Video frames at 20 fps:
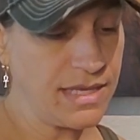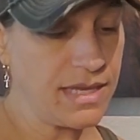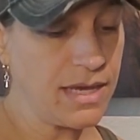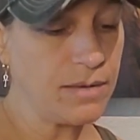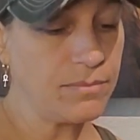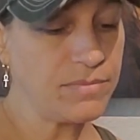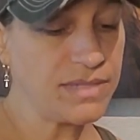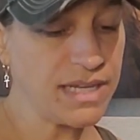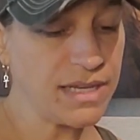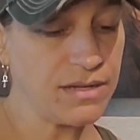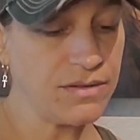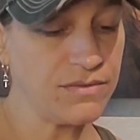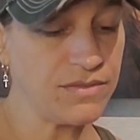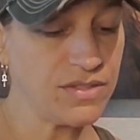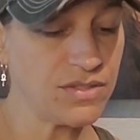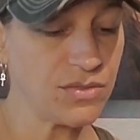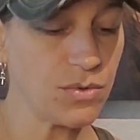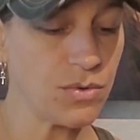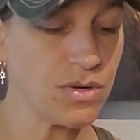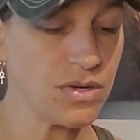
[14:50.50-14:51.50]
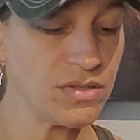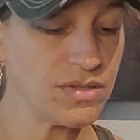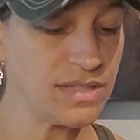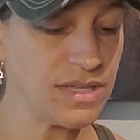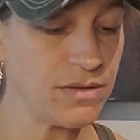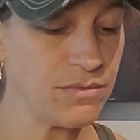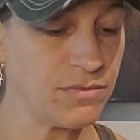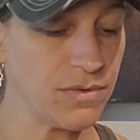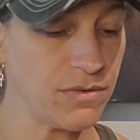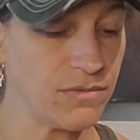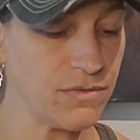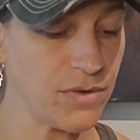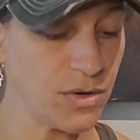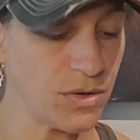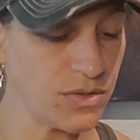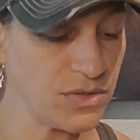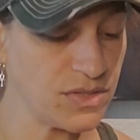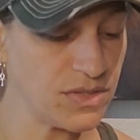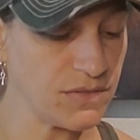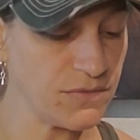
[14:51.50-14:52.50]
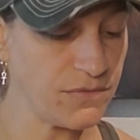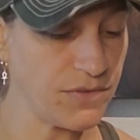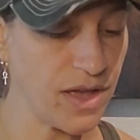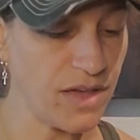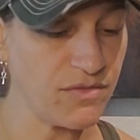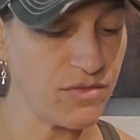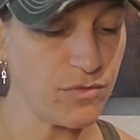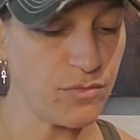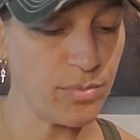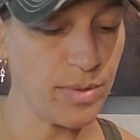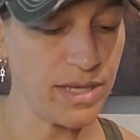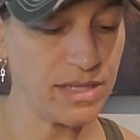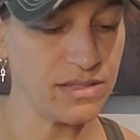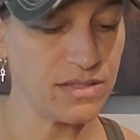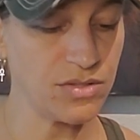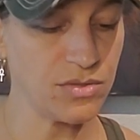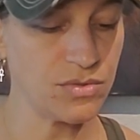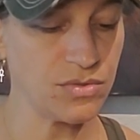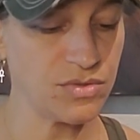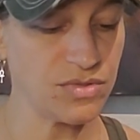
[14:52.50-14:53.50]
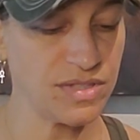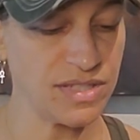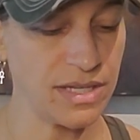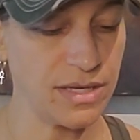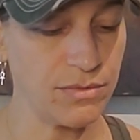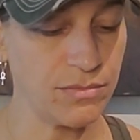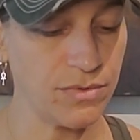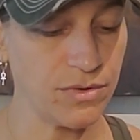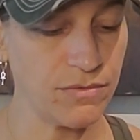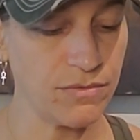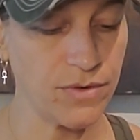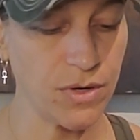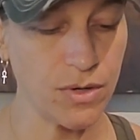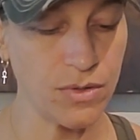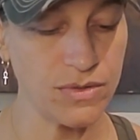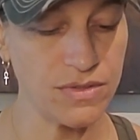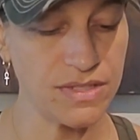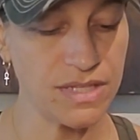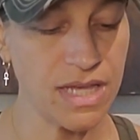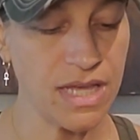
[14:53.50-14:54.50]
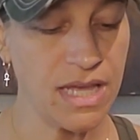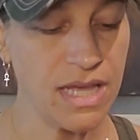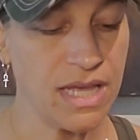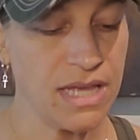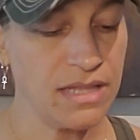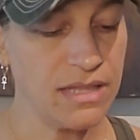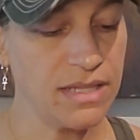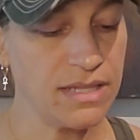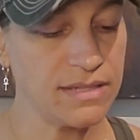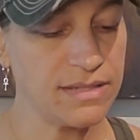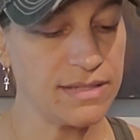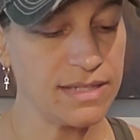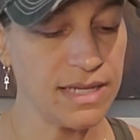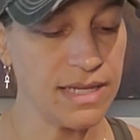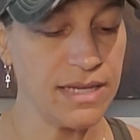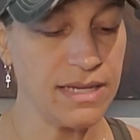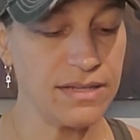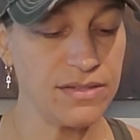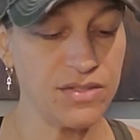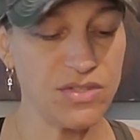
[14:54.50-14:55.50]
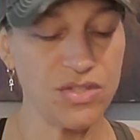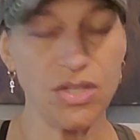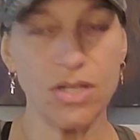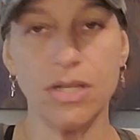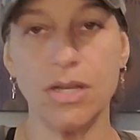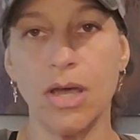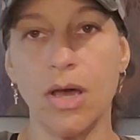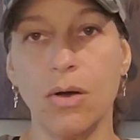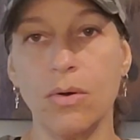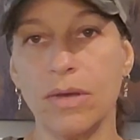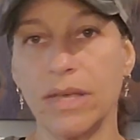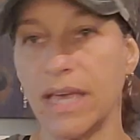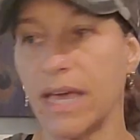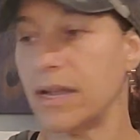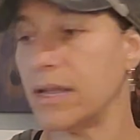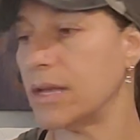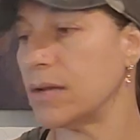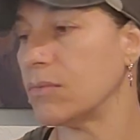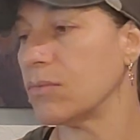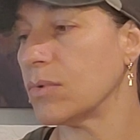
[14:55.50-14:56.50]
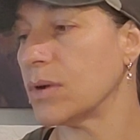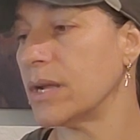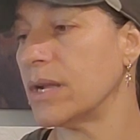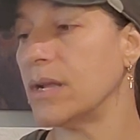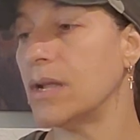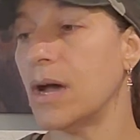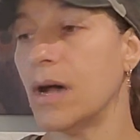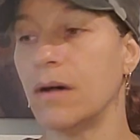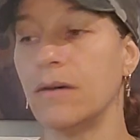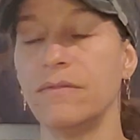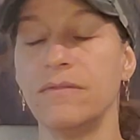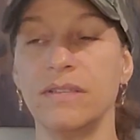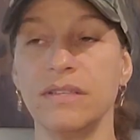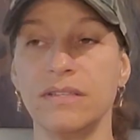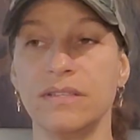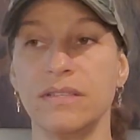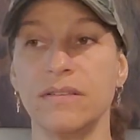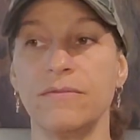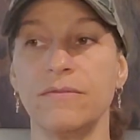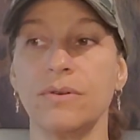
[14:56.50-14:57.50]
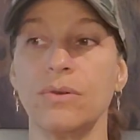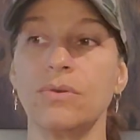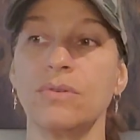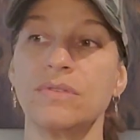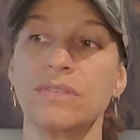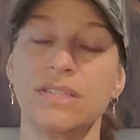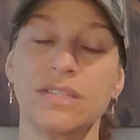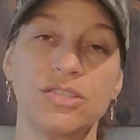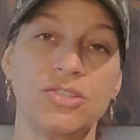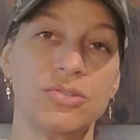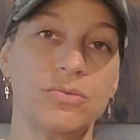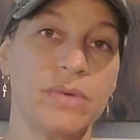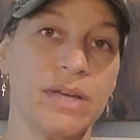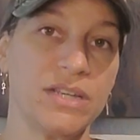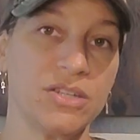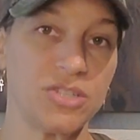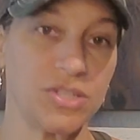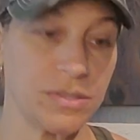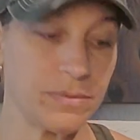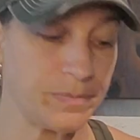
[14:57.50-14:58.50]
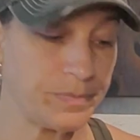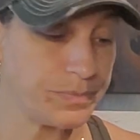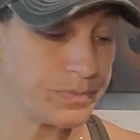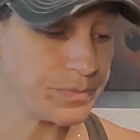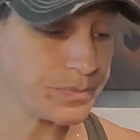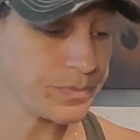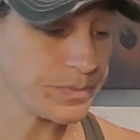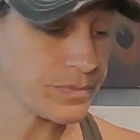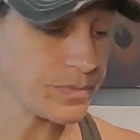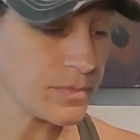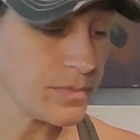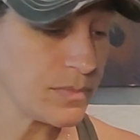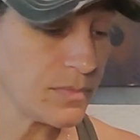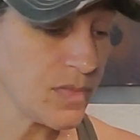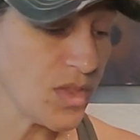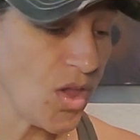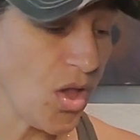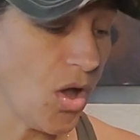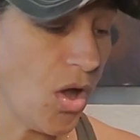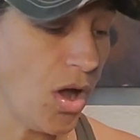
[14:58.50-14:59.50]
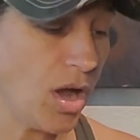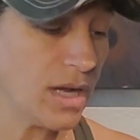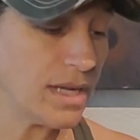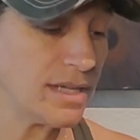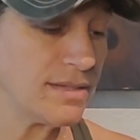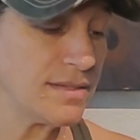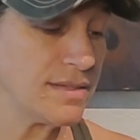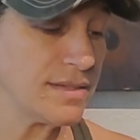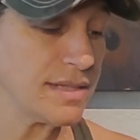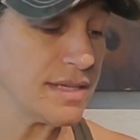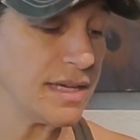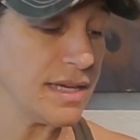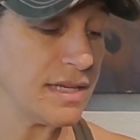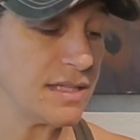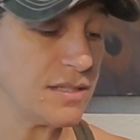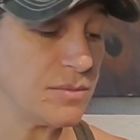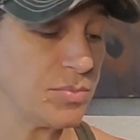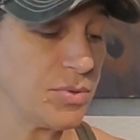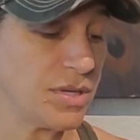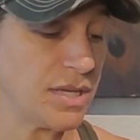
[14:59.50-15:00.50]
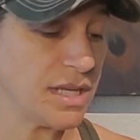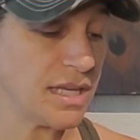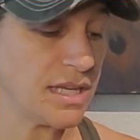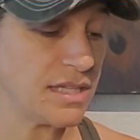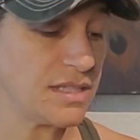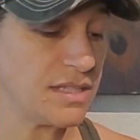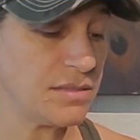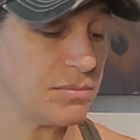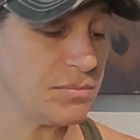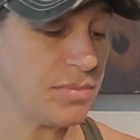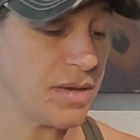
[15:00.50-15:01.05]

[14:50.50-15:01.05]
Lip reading: Yep, Ten of Swords in reverse, Five of Pentacles in reverse. This is, you know, getting rid of this difficult situation. Honestly, it's putting it to